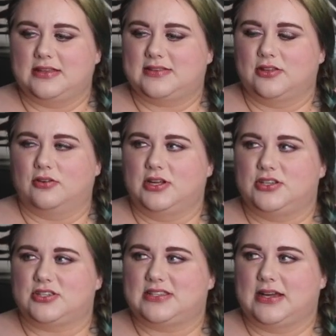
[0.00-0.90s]
It's literally
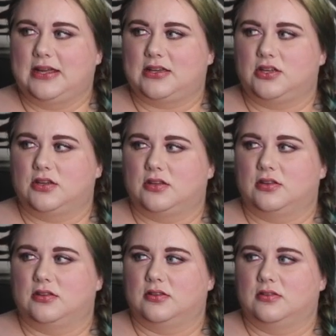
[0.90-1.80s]
just like
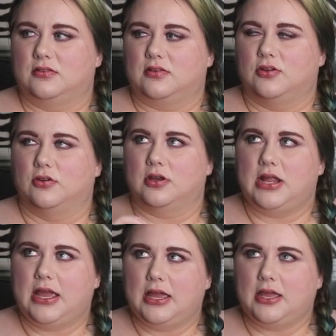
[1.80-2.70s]
your
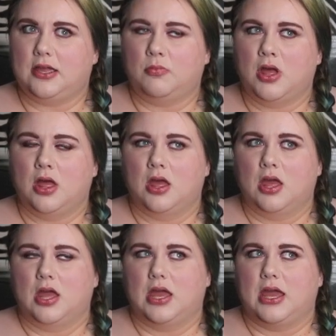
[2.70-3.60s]
name
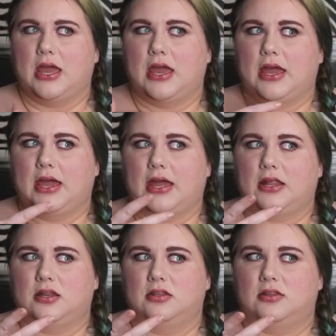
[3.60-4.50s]

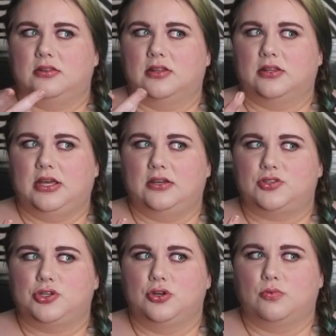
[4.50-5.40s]
and the link
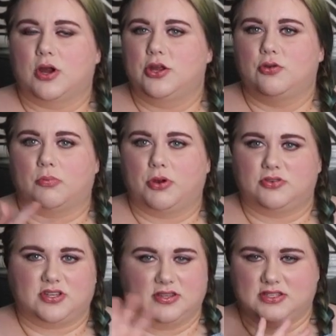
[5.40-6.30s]
to where you are
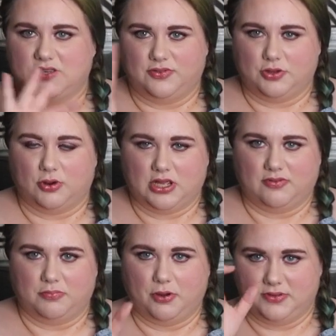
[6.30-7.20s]
posting this if you are
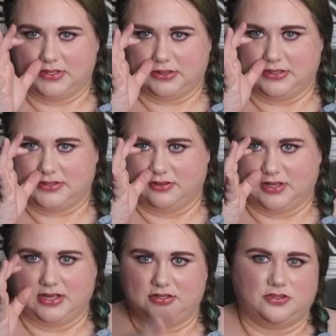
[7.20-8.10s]
even posting this so
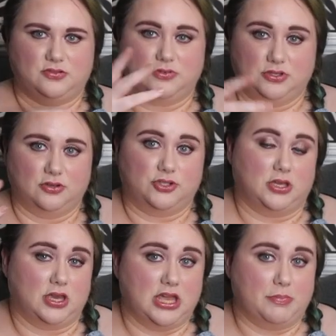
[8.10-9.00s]
that you know
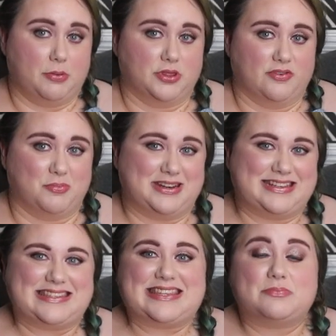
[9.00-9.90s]
she can keep up with everybody
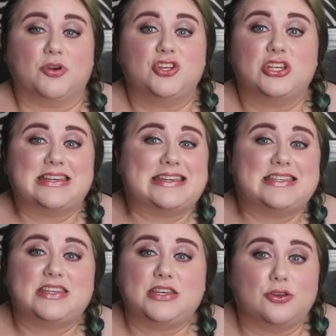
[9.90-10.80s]
because this project
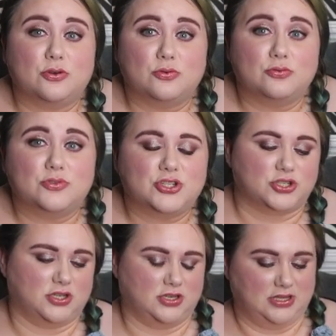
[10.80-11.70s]
is
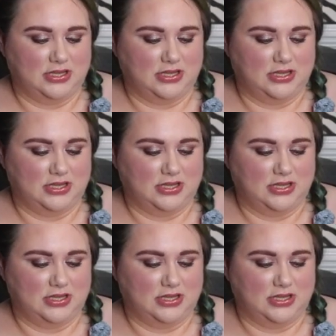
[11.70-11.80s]
huge.